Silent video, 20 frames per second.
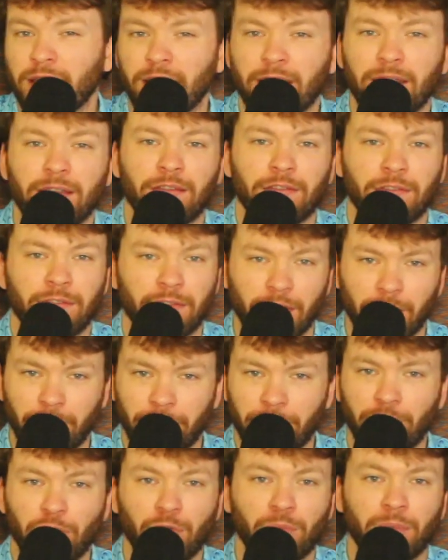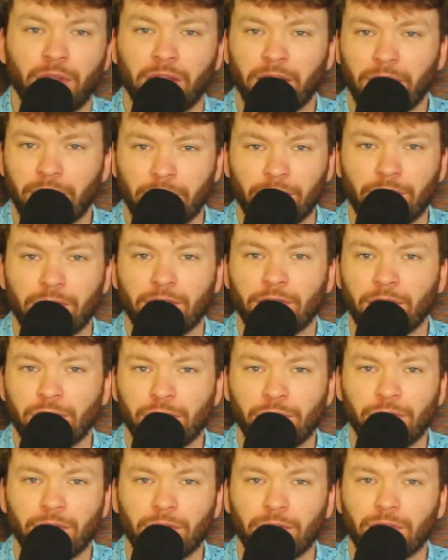is a few players in
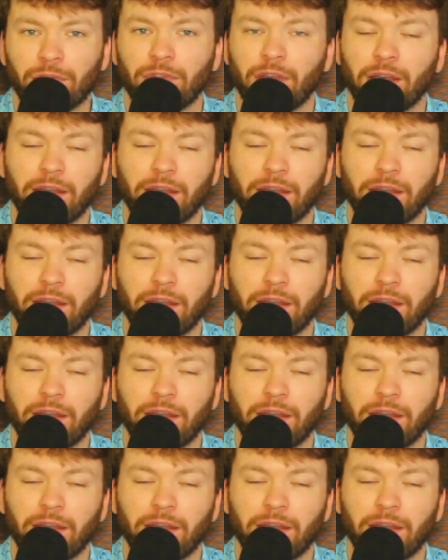this field,